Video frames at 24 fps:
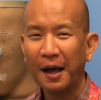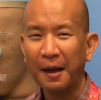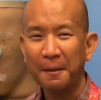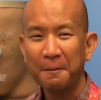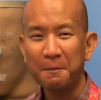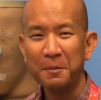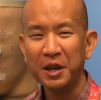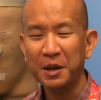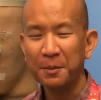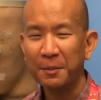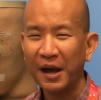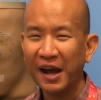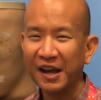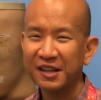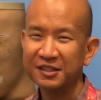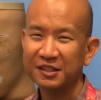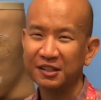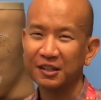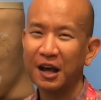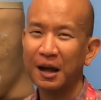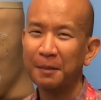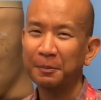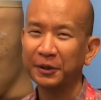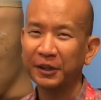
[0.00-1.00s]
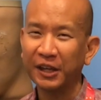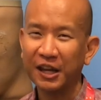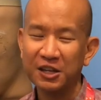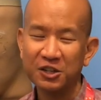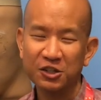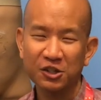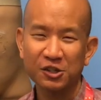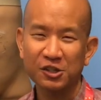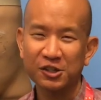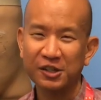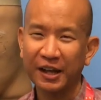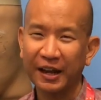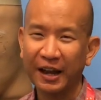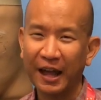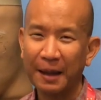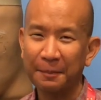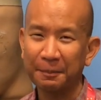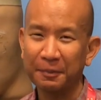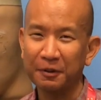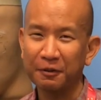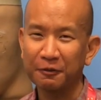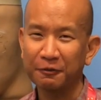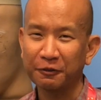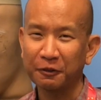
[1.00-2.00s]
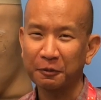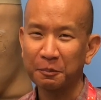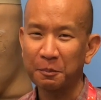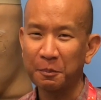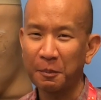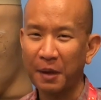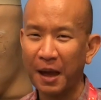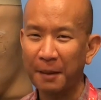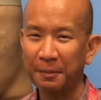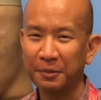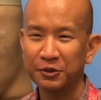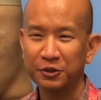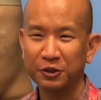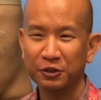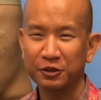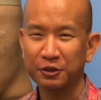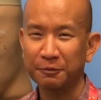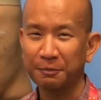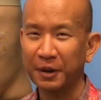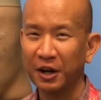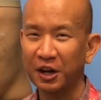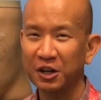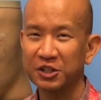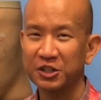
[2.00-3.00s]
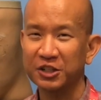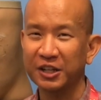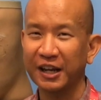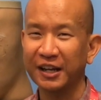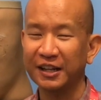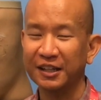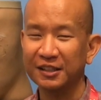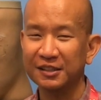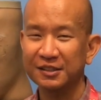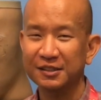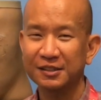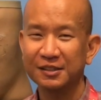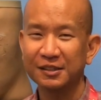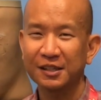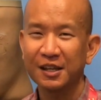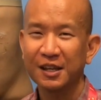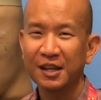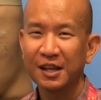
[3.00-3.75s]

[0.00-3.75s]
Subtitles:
minimize the complications that happen from episodes of peritonitis.